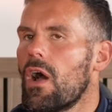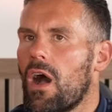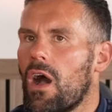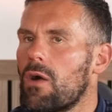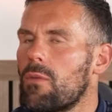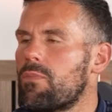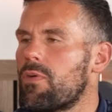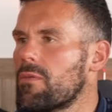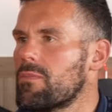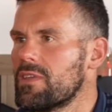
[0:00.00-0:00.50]

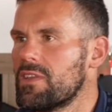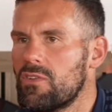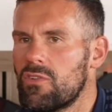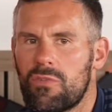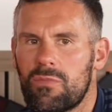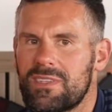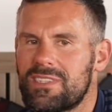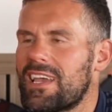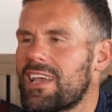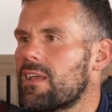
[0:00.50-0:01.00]
I'll probably
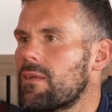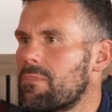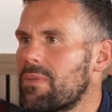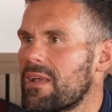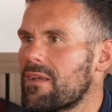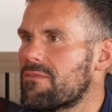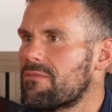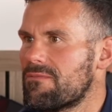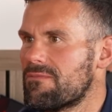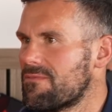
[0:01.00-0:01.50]
normally take a
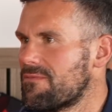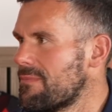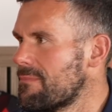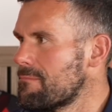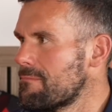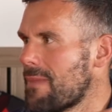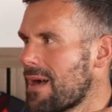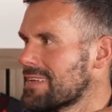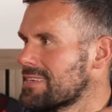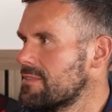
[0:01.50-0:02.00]
big,
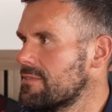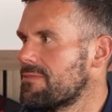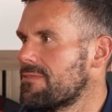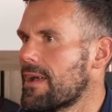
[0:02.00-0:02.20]
massive